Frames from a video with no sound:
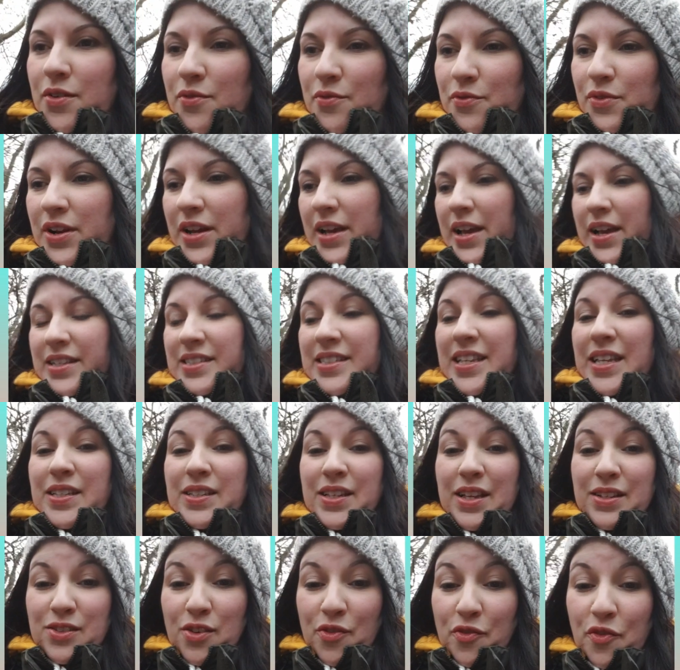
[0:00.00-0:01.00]
exists
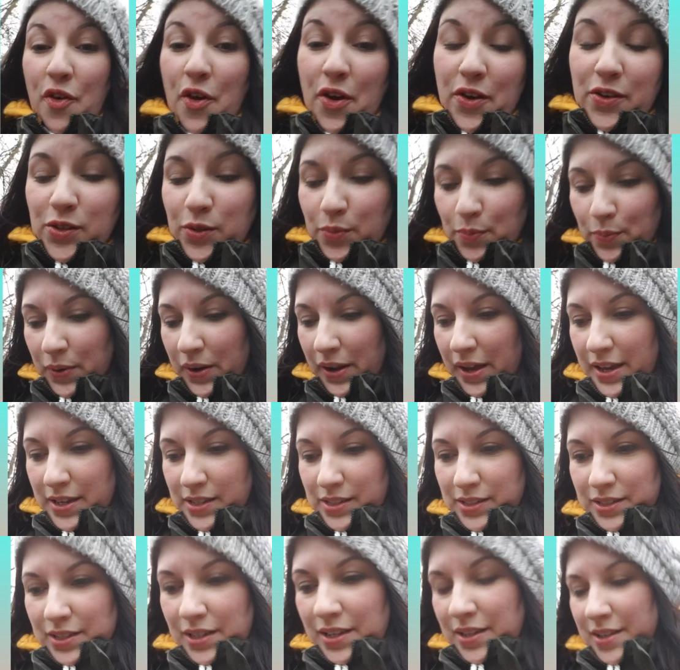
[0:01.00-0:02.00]
in the first
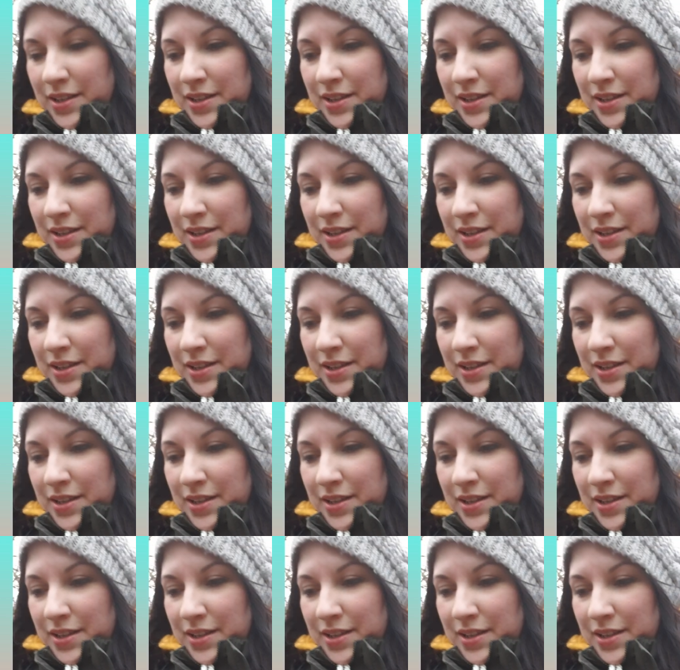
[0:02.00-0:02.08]
place.